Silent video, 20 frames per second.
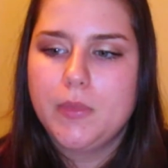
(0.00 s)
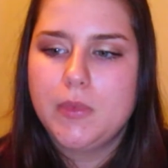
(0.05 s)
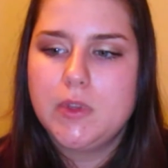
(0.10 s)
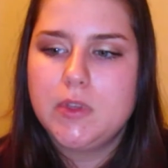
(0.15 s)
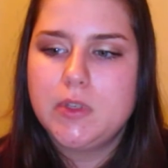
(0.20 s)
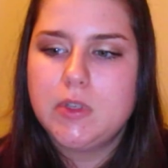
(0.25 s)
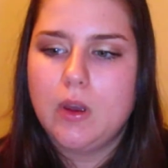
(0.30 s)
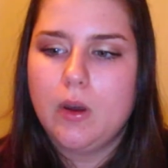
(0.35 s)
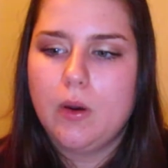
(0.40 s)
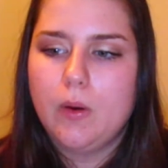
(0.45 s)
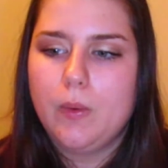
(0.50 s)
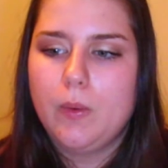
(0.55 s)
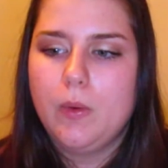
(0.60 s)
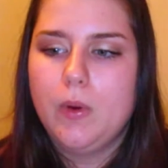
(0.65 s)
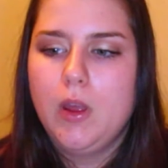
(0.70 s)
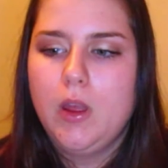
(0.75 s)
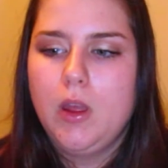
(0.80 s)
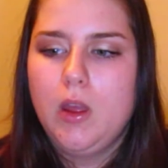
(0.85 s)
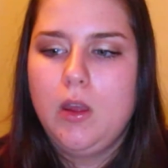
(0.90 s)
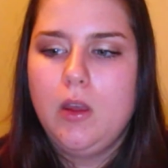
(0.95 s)
So
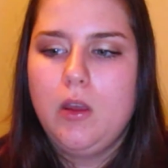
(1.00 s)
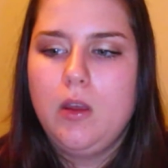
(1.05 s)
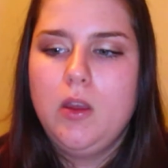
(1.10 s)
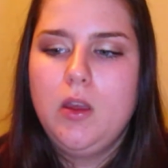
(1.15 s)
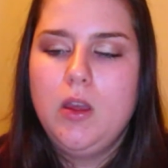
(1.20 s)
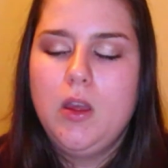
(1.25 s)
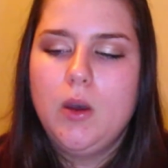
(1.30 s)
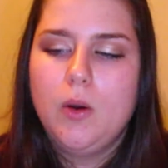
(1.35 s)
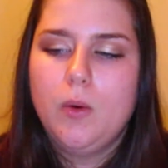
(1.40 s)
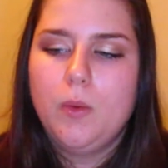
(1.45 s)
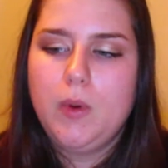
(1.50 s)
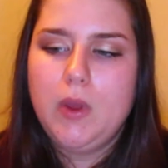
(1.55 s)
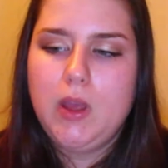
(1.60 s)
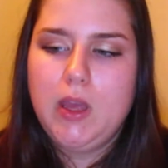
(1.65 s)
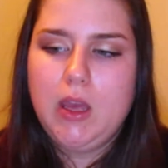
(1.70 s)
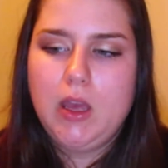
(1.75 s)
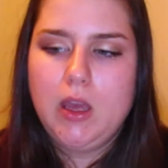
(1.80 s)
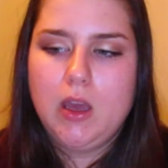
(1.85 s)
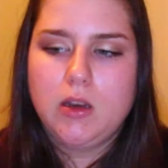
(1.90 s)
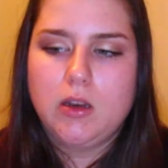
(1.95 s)

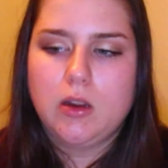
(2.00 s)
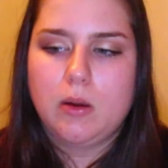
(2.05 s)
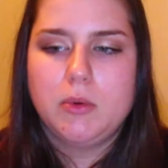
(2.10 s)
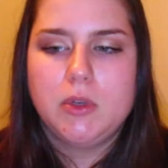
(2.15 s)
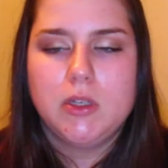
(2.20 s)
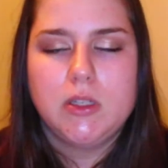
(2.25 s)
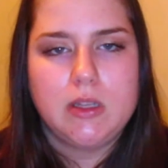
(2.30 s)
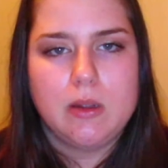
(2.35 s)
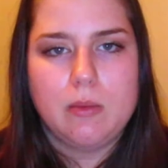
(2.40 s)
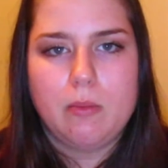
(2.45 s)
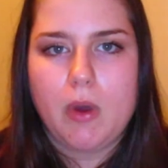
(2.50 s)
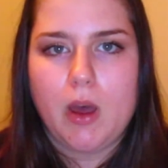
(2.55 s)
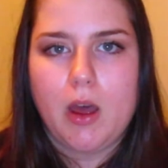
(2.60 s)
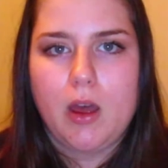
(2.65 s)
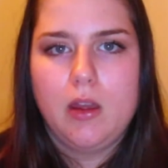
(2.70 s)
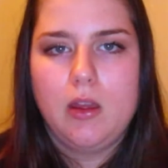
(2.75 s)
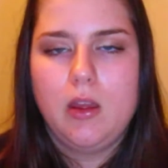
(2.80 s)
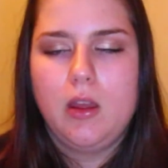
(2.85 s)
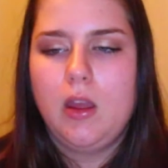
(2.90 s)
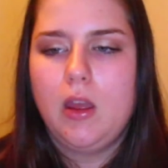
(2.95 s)
we adopted
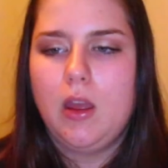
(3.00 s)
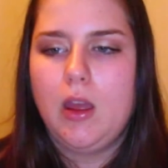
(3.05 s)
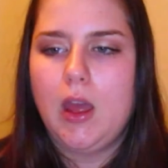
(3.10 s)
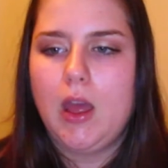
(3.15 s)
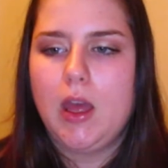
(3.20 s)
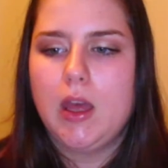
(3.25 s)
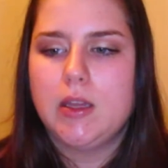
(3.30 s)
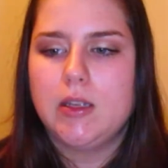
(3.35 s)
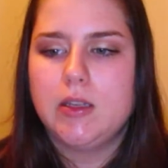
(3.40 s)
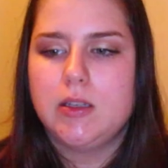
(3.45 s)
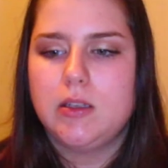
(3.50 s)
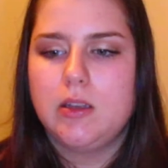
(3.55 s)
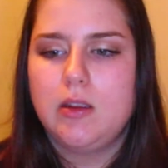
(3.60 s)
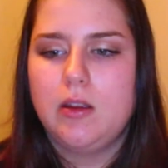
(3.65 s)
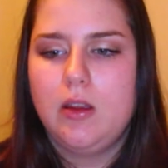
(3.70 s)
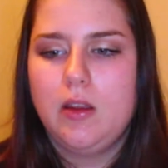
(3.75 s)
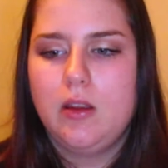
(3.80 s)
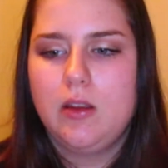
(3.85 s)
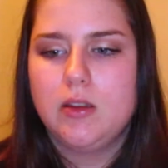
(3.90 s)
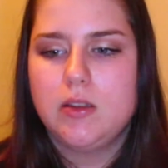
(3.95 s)
Simba, and
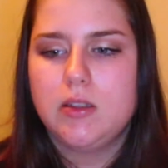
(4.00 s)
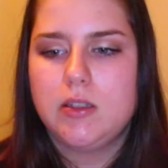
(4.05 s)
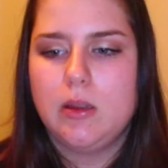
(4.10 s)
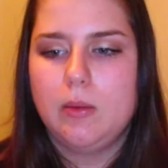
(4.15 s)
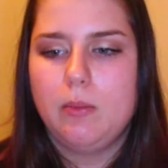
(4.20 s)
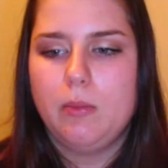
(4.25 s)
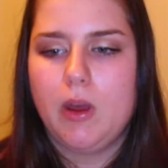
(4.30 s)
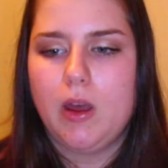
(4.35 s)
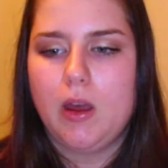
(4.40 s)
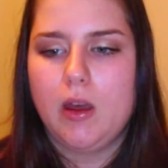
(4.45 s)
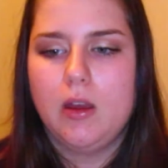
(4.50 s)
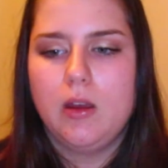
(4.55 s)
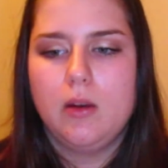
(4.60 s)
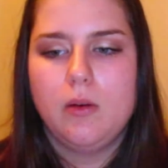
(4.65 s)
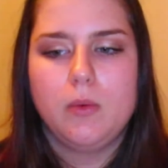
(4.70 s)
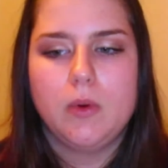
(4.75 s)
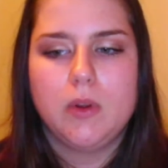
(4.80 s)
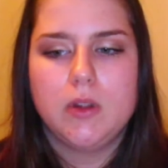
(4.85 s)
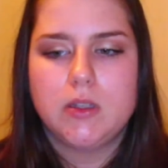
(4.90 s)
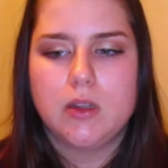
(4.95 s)
Simba
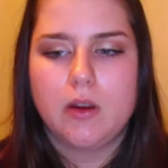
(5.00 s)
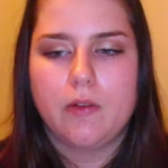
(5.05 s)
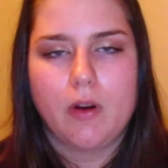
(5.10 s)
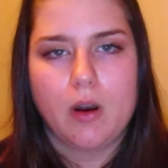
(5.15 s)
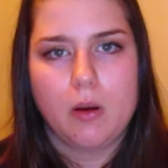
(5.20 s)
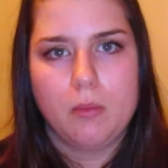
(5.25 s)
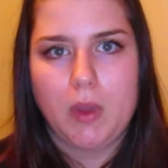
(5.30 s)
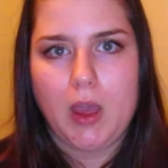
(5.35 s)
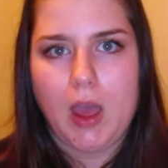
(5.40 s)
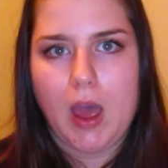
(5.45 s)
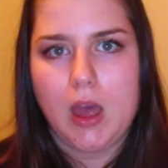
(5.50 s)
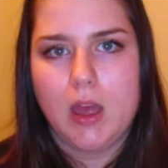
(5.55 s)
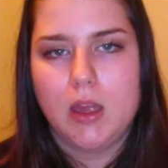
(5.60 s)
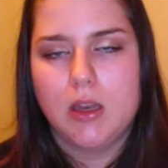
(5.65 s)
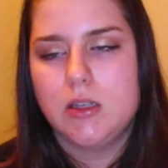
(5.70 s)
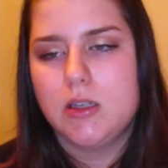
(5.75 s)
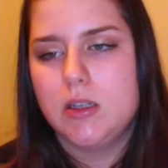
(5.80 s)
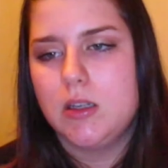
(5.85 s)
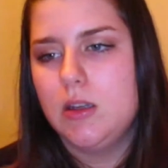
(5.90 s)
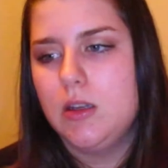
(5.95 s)
was a farm
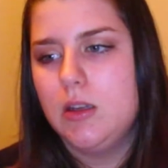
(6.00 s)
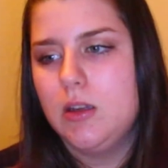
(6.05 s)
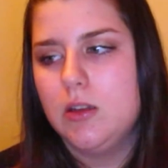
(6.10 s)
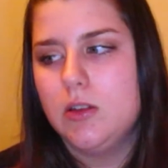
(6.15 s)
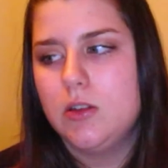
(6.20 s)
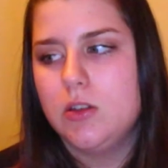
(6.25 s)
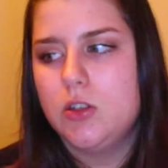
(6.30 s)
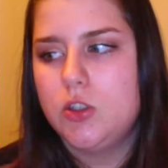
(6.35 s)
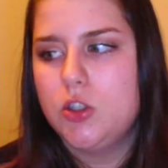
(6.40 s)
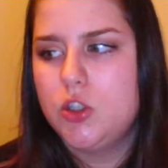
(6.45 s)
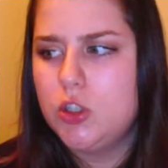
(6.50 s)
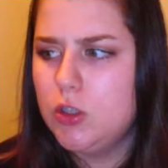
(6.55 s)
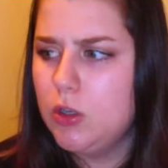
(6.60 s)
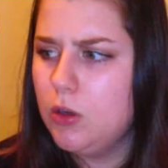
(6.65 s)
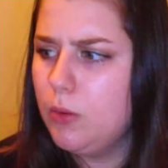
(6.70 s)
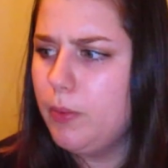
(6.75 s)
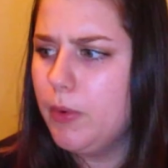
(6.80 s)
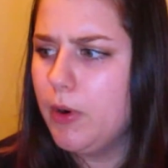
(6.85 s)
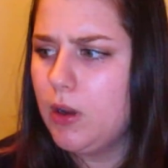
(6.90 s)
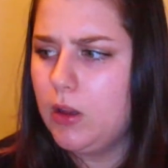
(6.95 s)
cat,
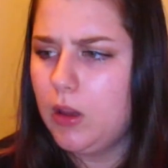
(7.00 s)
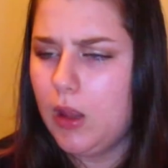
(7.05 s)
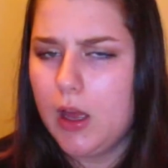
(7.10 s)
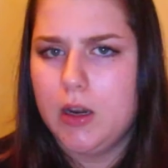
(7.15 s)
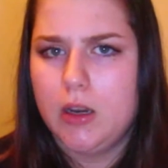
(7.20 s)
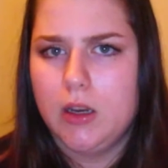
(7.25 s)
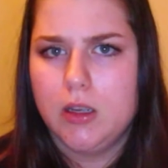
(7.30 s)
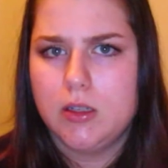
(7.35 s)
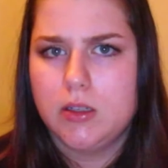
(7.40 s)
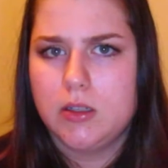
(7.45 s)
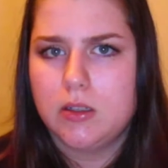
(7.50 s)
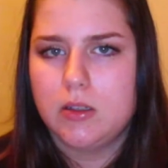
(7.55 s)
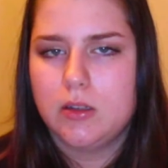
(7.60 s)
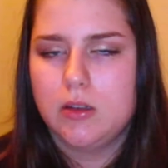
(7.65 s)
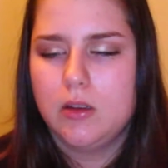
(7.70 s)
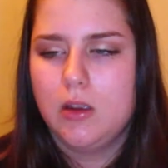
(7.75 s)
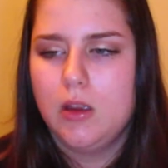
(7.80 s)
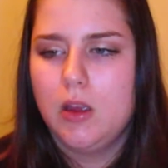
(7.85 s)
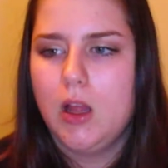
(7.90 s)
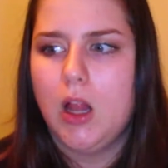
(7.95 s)
super gluttonous,
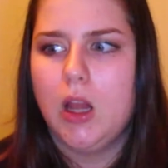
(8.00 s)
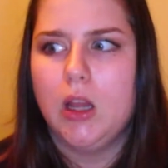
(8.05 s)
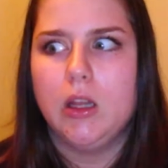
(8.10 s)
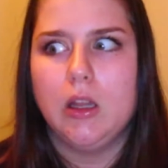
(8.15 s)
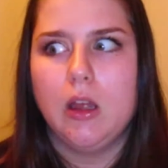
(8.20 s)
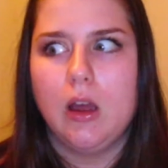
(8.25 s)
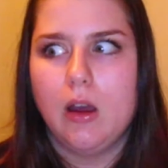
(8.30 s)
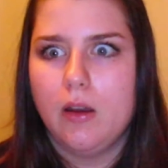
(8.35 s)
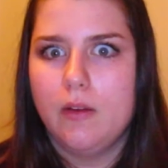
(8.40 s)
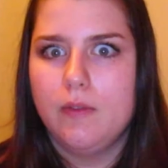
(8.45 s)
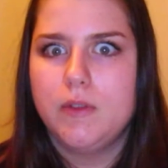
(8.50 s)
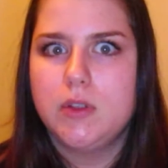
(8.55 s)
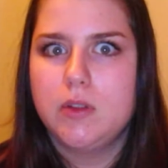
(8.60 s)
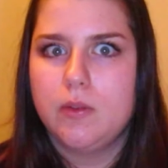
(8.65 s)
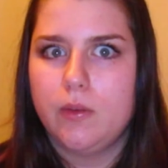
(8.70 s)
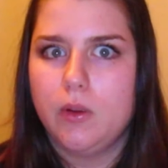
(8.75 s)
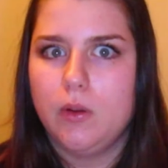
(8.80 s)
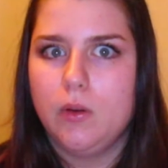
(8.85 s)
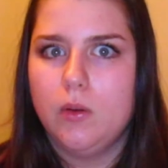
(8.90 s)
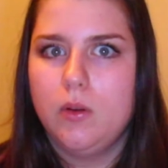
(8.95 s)
loves
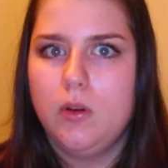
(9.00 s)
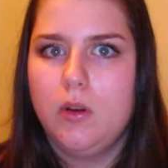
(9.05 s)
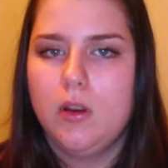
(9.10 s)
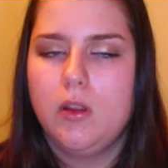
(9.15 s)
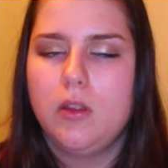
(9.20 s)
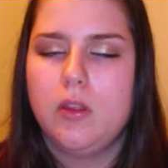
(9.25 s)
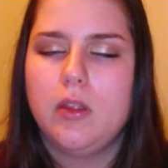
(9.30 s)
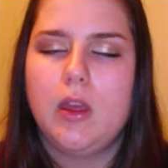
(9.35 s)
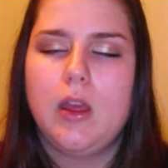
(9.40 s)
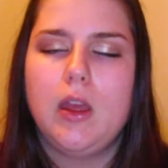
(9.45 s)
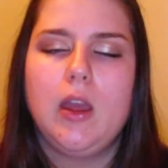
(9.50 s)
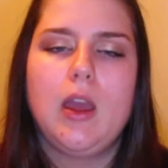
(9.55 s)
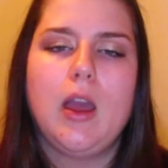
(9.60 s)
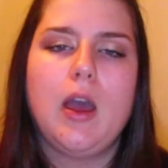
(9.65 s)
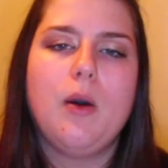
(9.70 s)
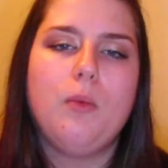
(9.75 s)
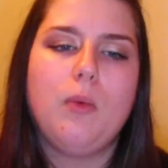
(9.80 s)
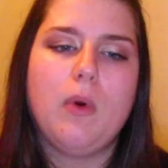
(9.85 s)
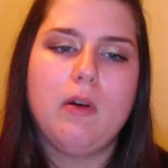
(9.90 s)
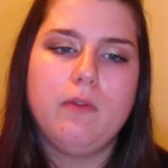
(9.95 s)
food. They
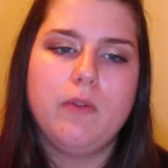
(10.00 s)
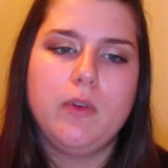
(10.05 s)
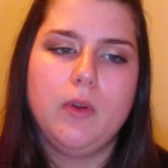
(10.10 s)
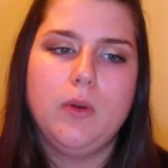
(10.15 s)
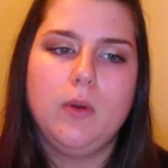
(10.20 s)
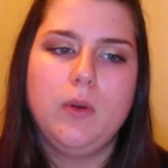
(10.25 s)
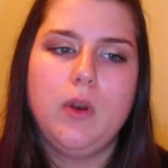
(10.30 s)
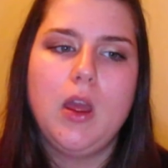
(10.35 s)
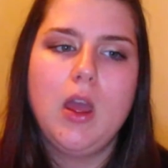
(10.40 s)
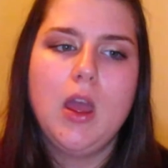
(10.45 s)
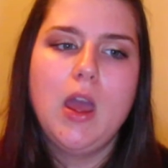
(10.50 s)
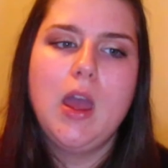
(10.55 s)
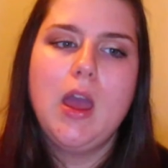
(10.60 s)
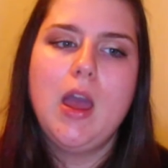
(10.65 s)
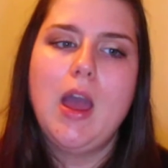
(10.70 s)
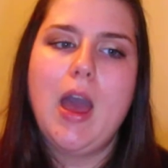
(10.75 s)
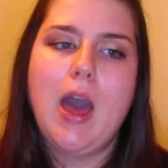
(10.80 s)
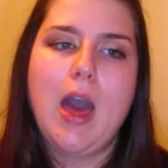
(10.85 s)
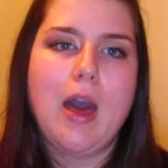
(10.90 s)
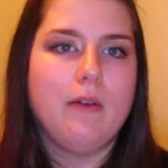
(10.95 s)
get wet food
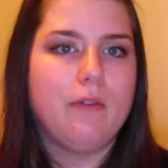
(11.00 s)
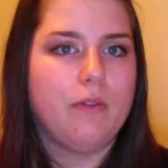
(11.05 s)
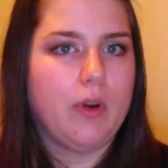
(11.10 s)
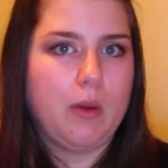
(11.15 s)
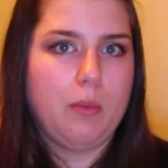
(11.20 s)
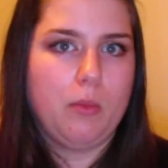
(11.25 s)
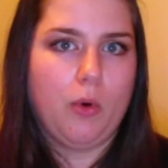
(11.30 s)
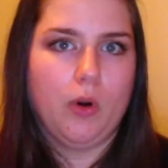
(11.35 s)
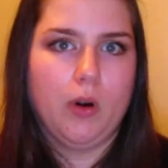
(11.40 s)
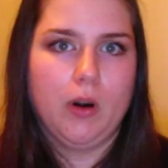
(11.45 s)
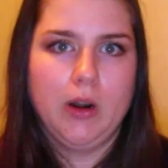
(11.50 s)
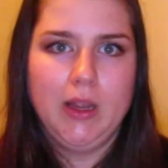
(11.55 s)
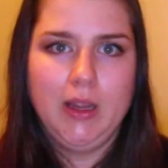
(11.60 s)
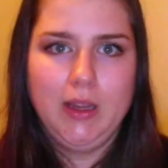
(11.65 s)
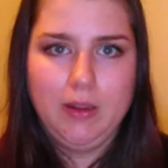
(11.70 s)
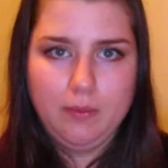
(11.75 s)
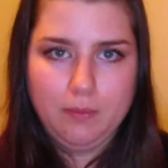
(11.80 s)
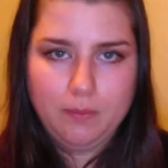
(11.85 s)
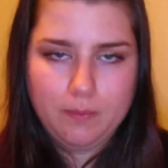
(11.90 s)
every morning,